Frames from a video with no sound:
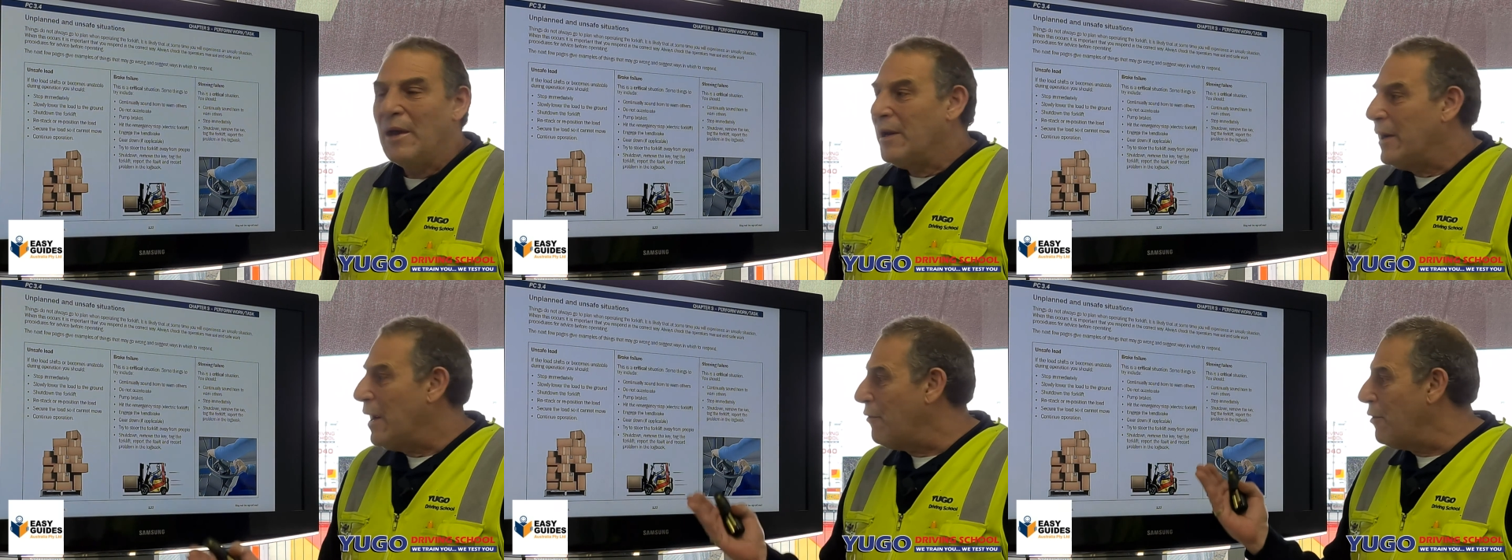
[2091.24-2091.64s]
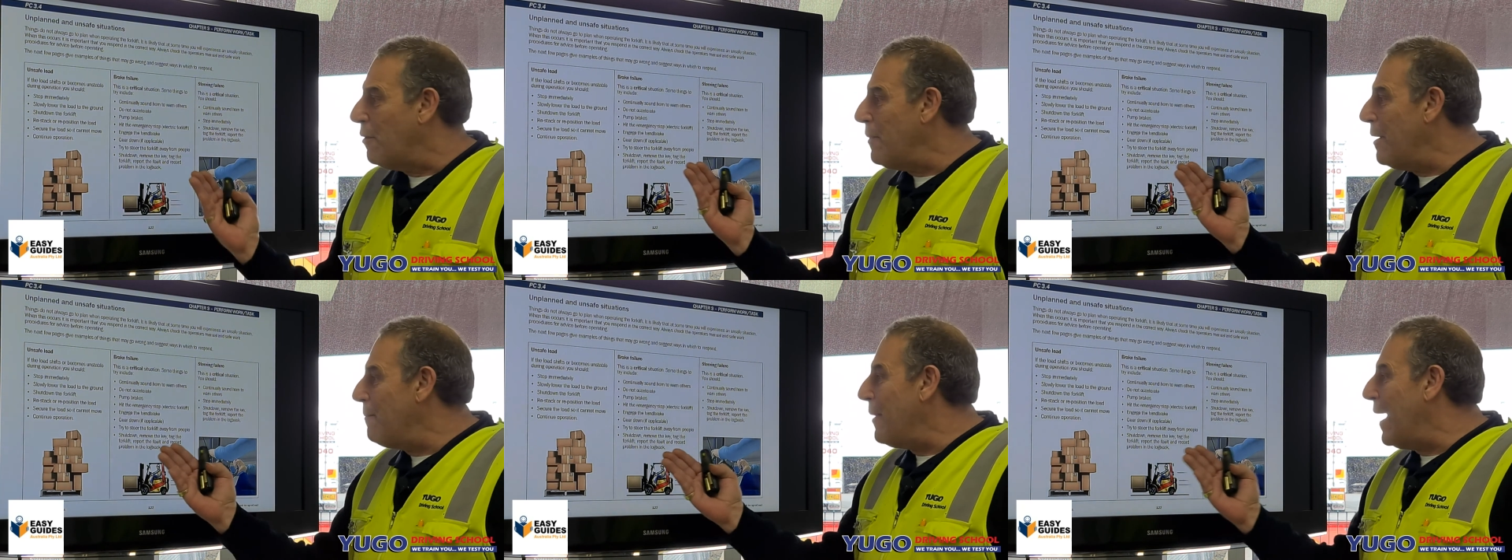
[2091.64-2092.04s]
Now
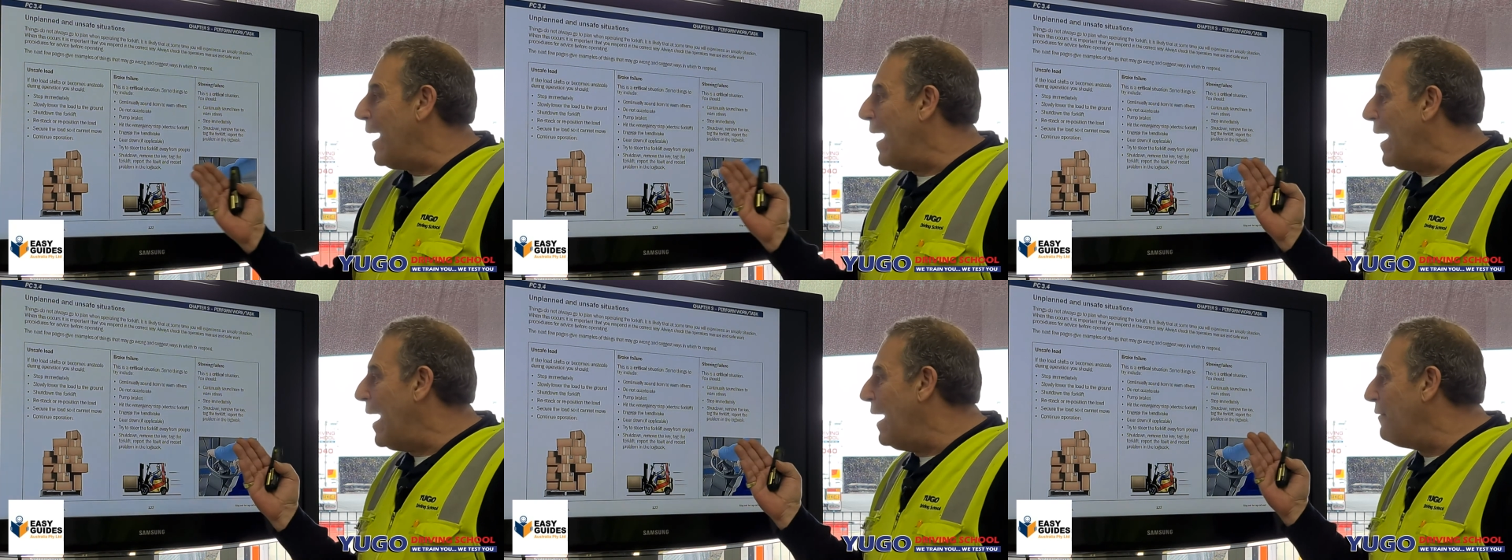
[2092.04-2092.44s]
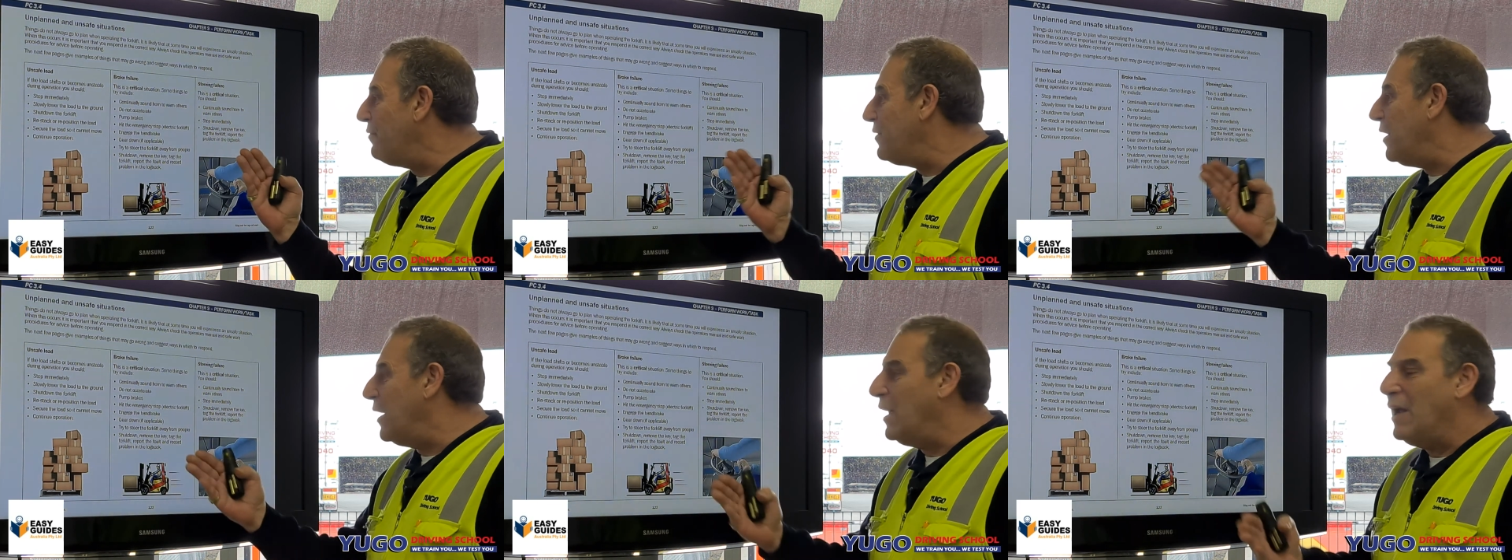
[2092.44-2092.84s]
remember,
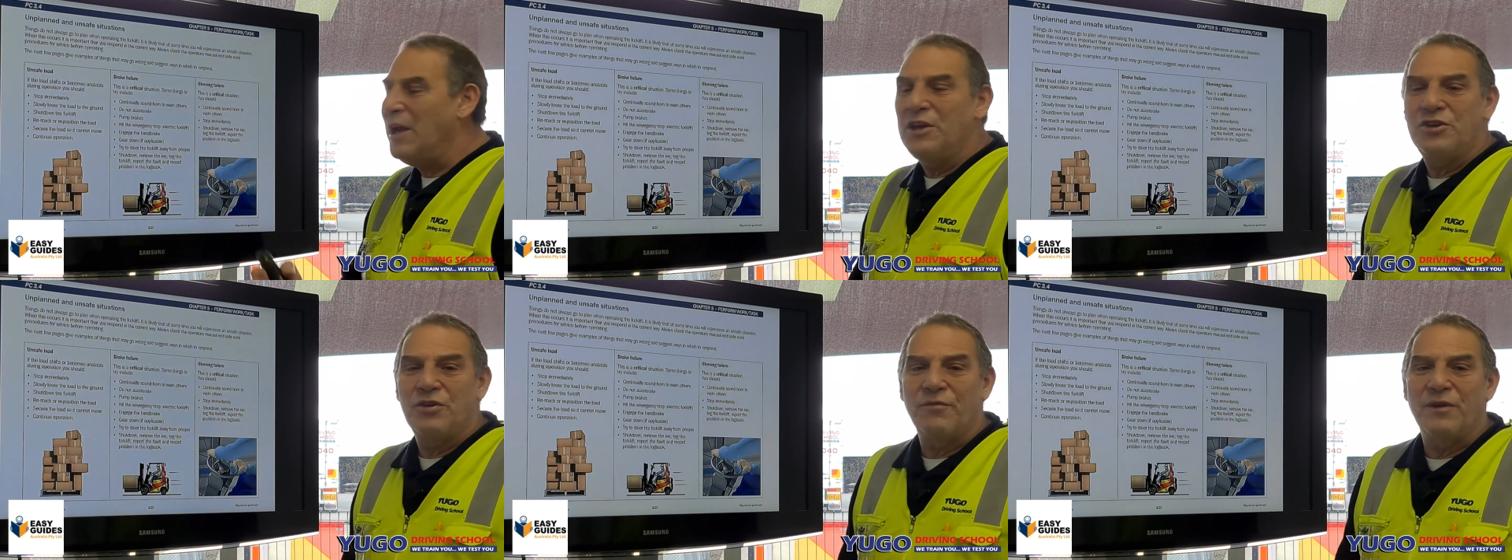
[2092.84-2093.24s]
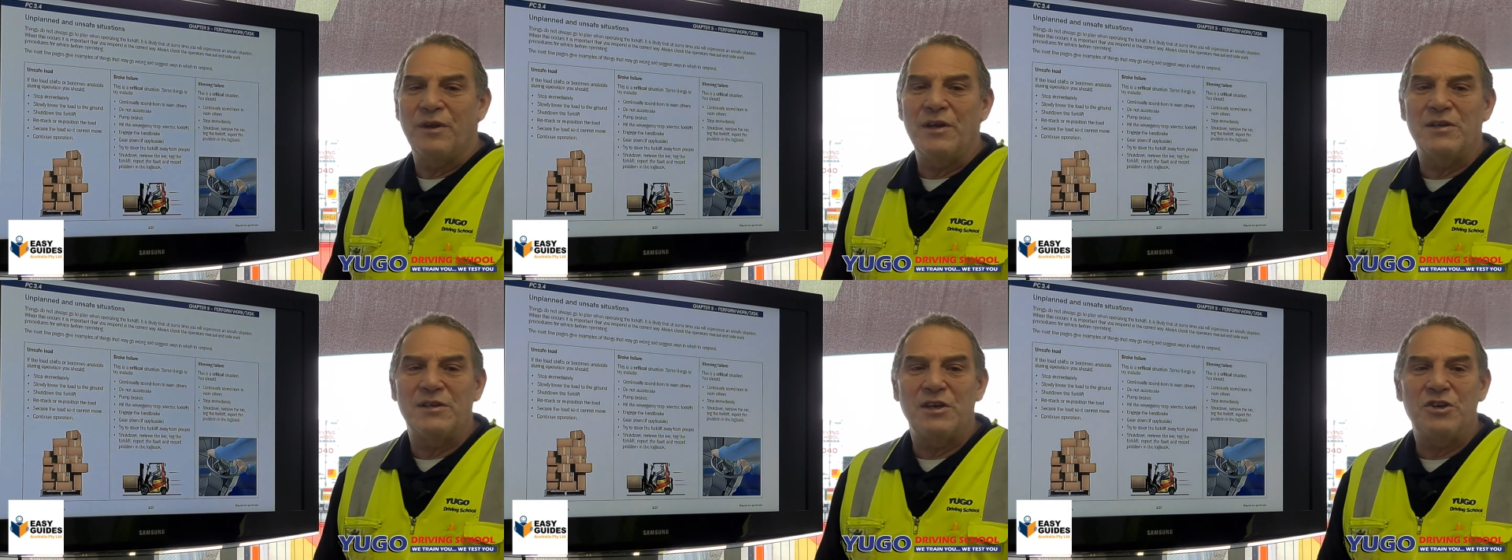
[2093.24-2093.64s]
after each of
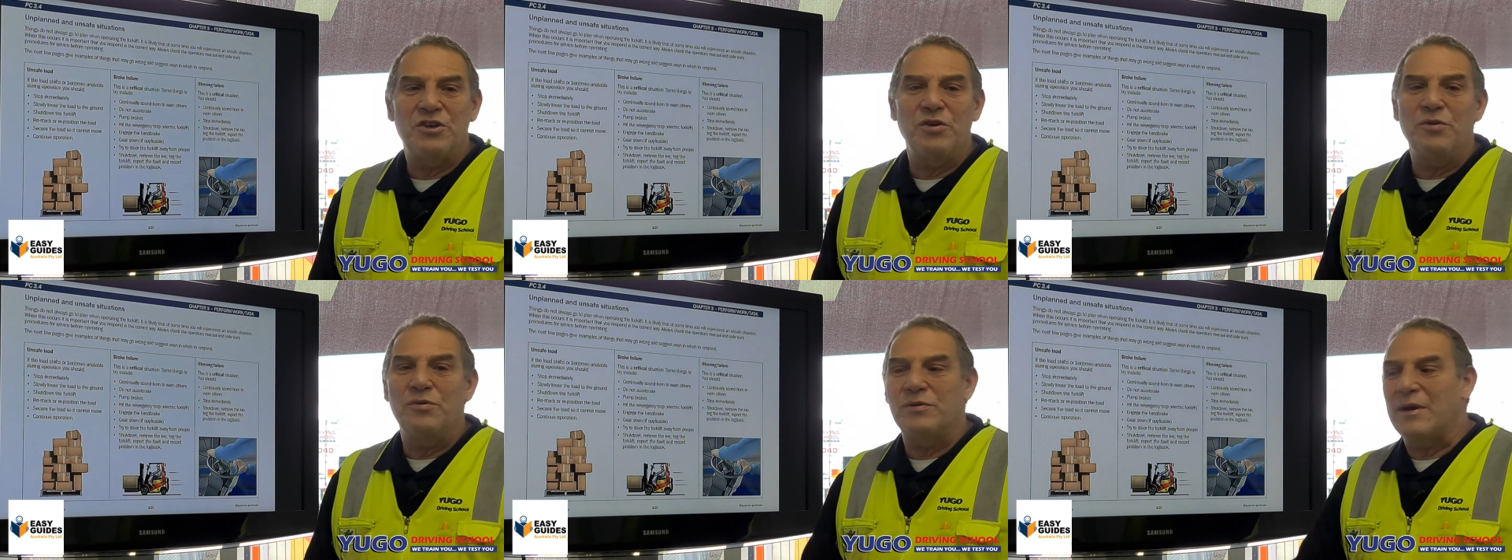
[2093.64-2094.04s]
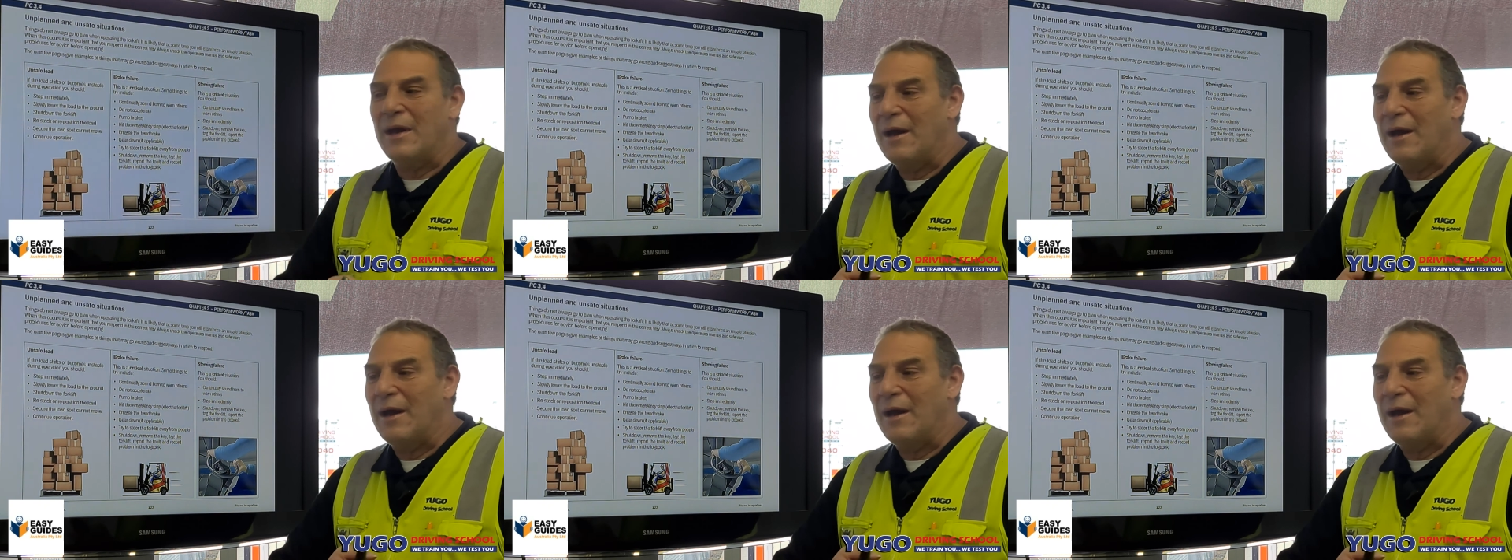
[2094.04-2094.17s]
these issues,